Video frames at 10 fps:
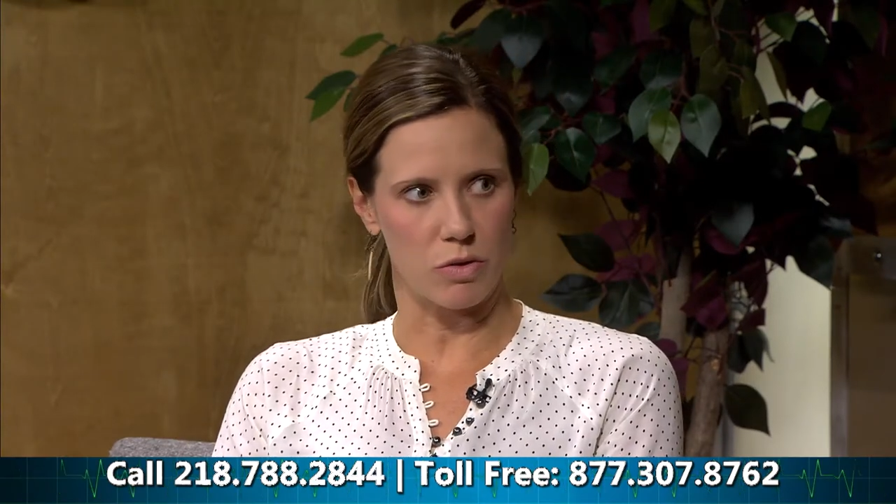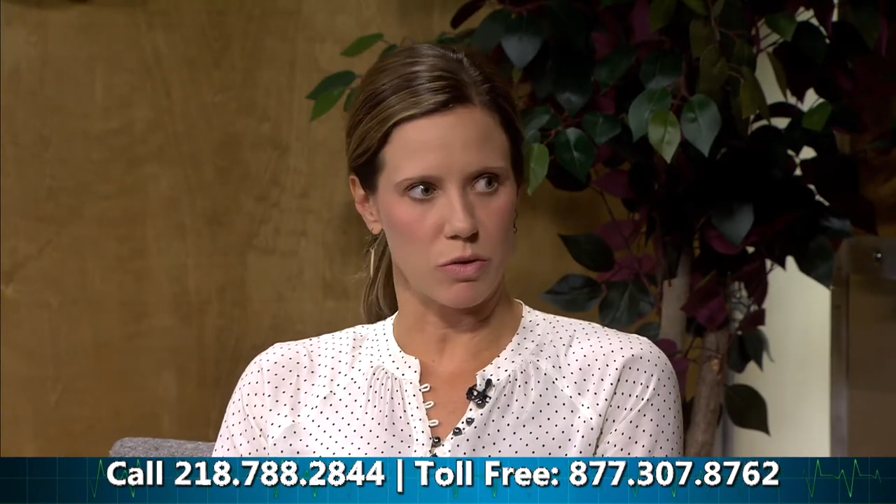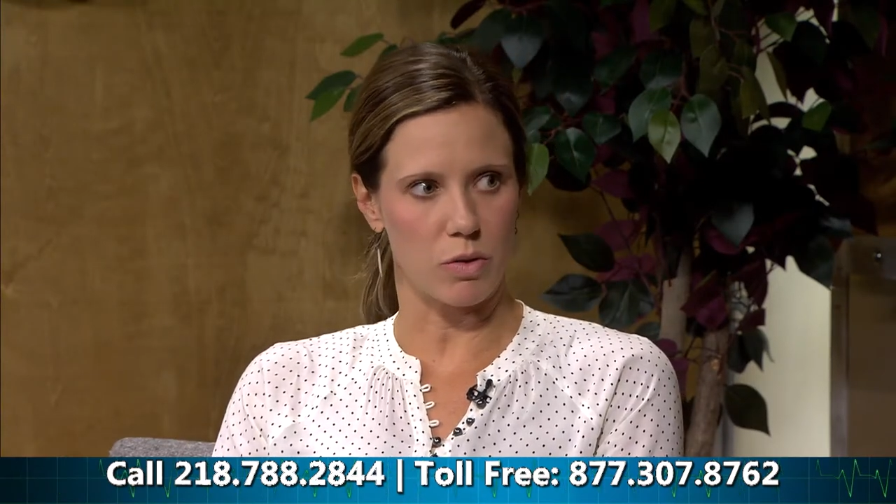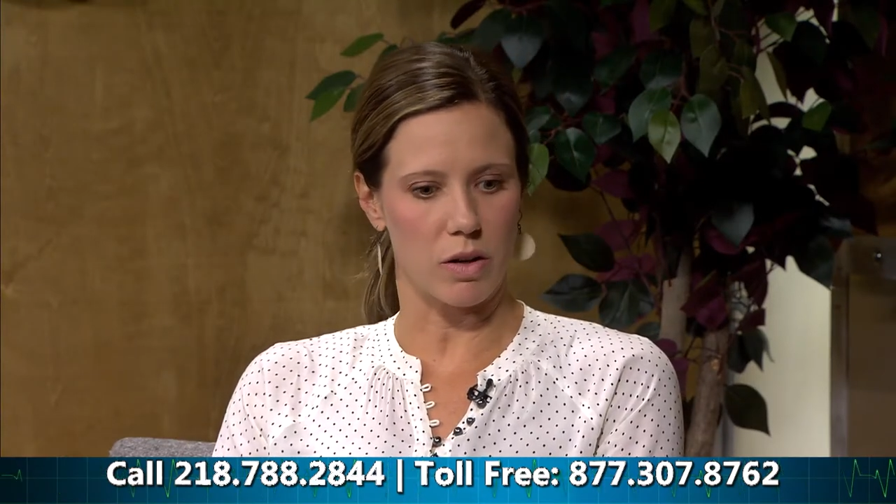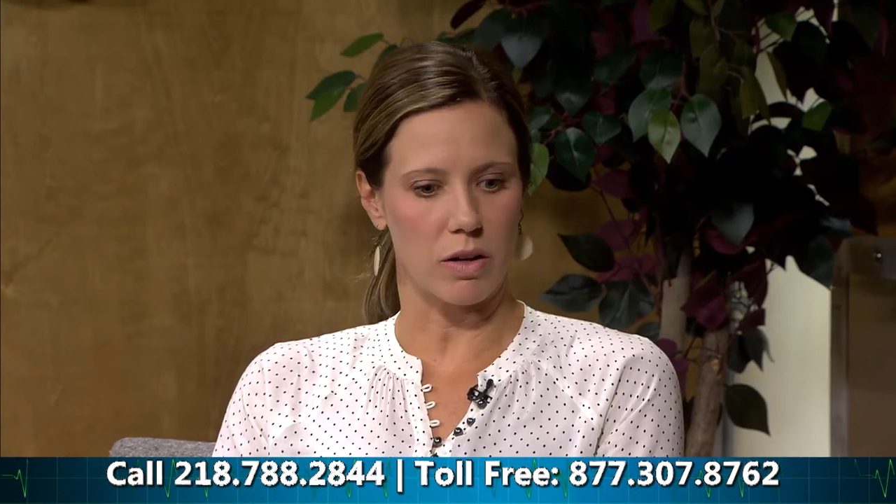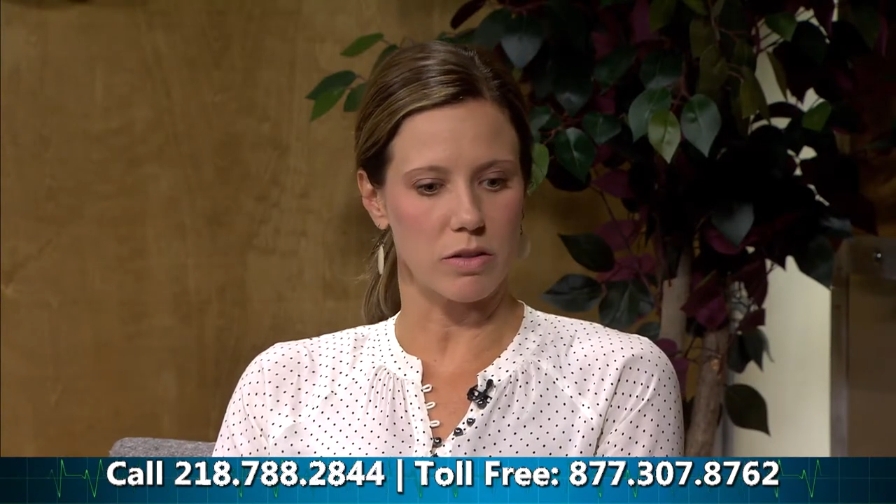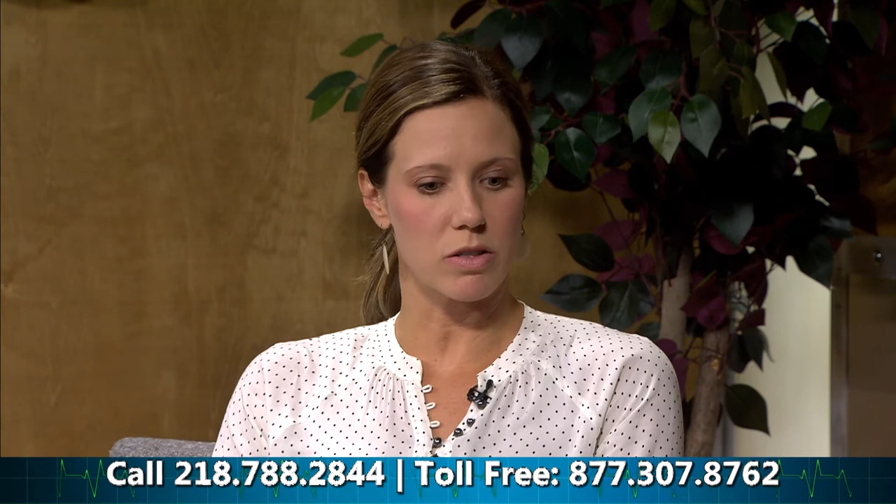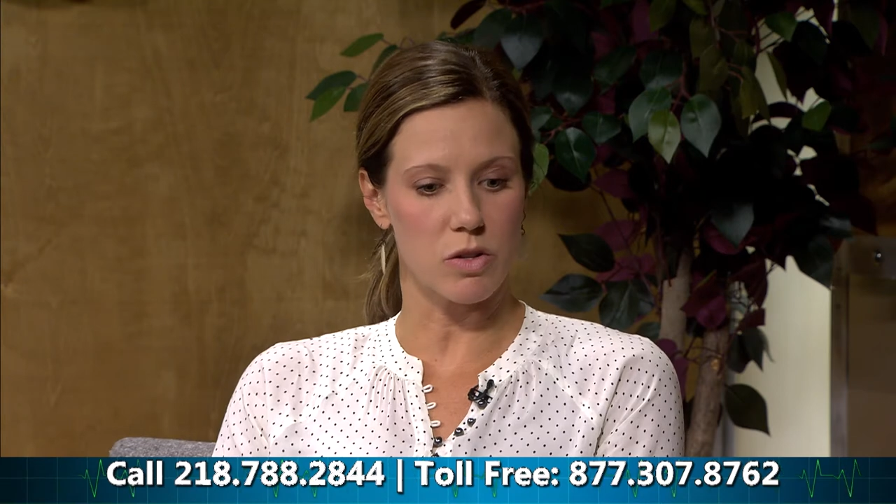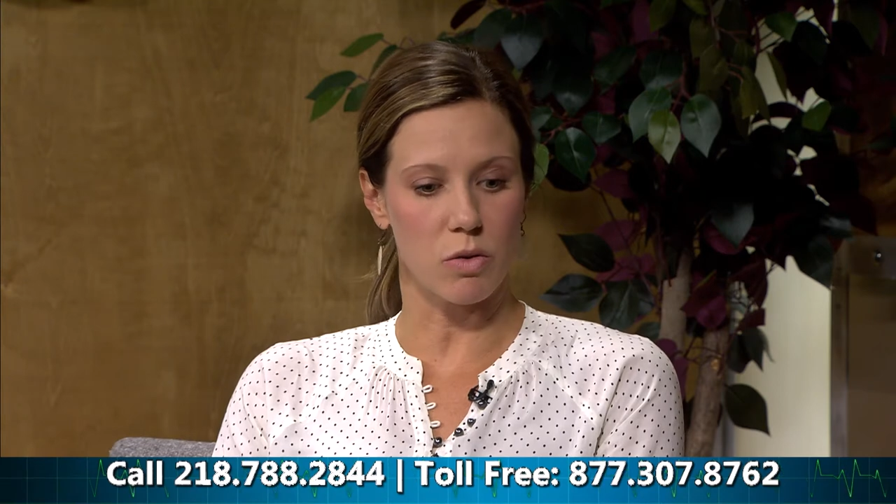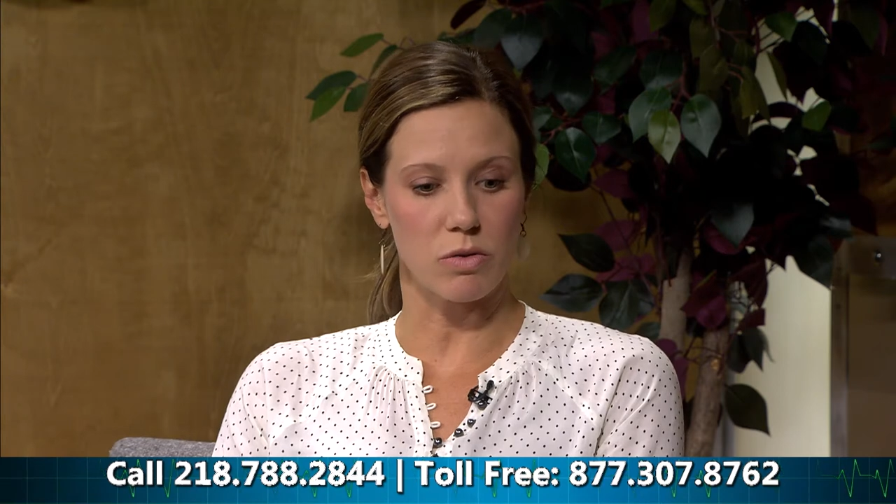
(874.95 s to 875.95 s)
or
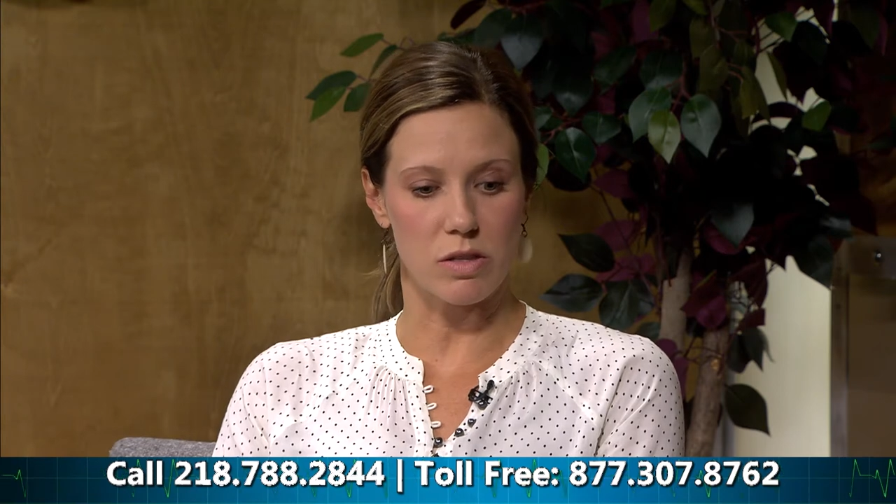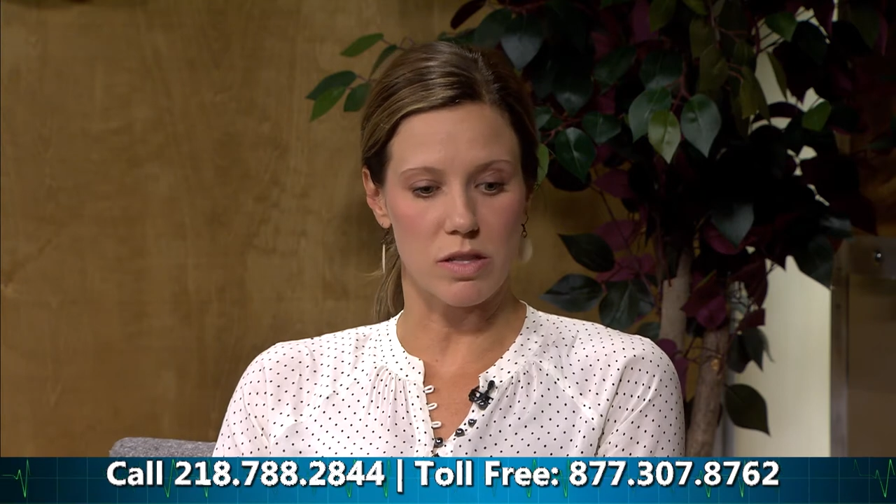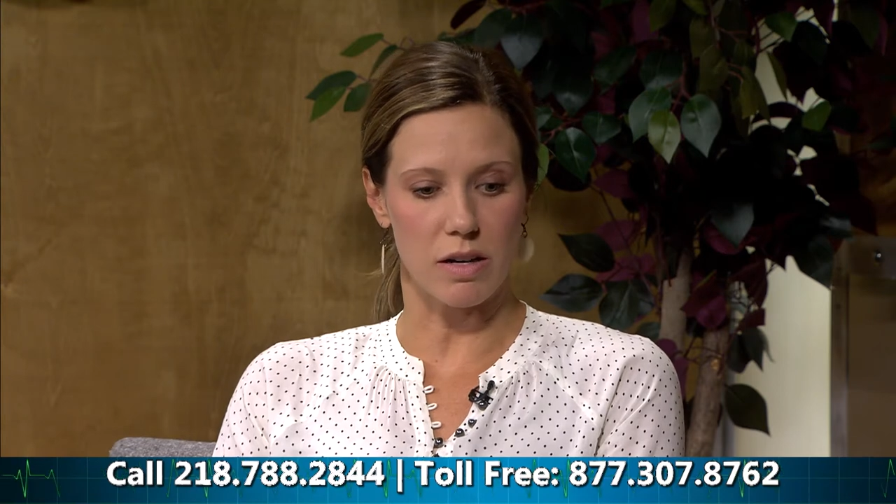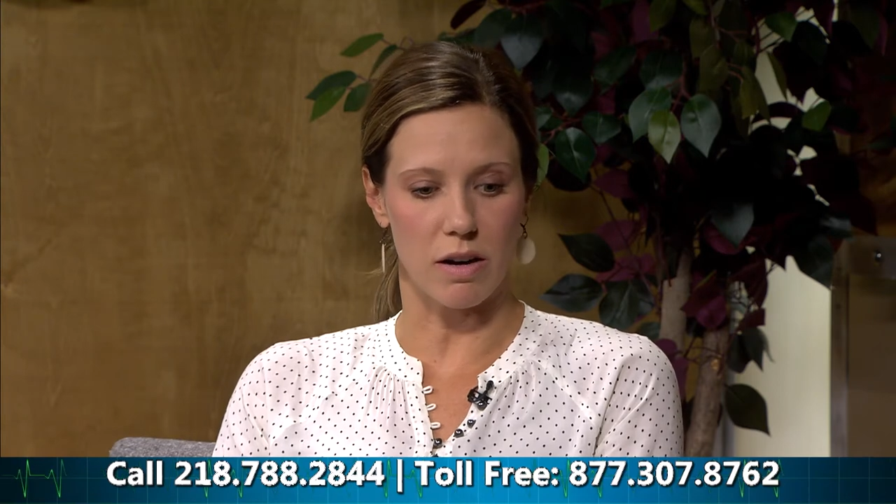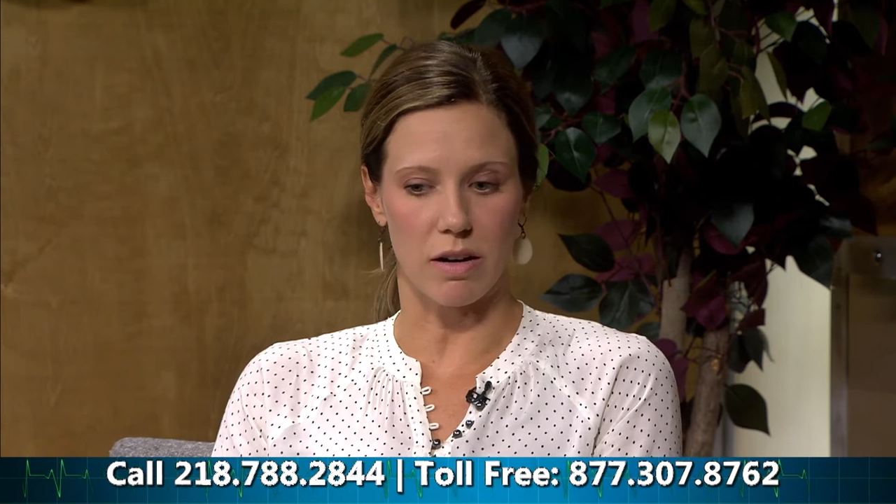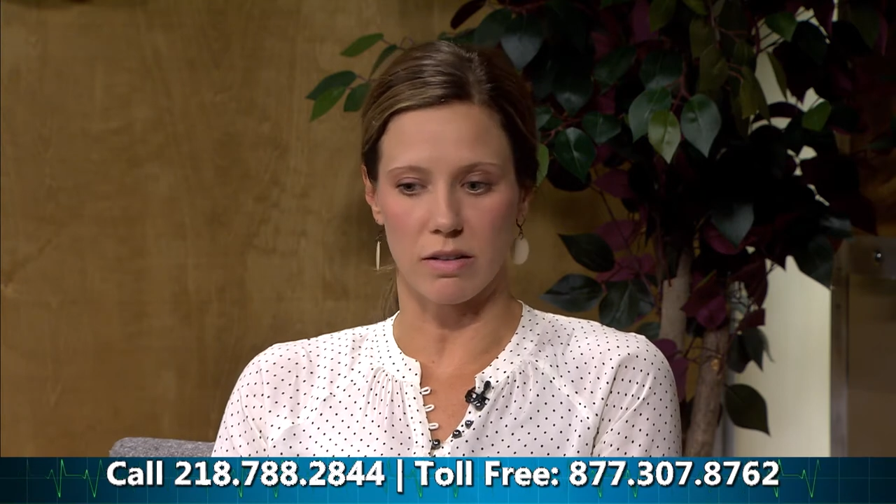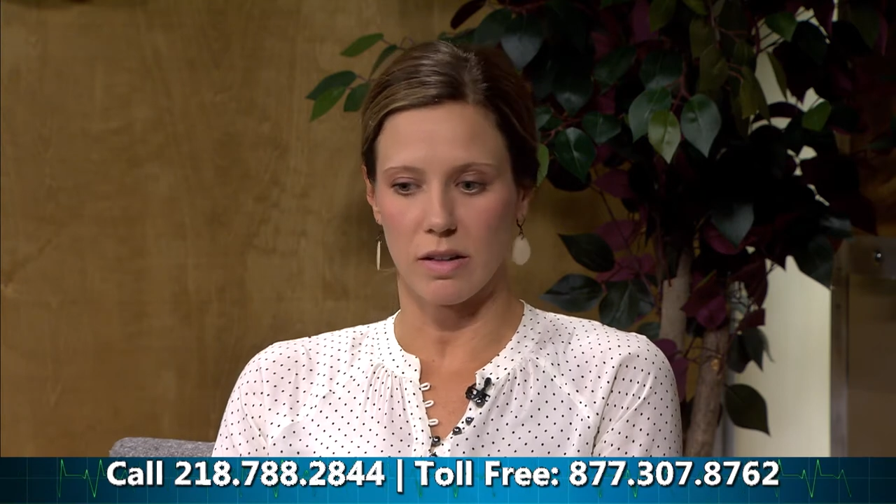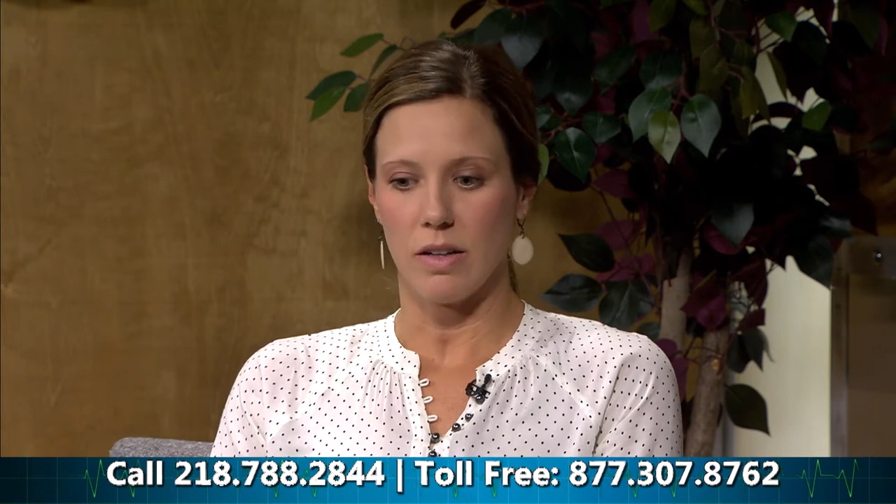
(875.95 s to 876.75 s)
stones that are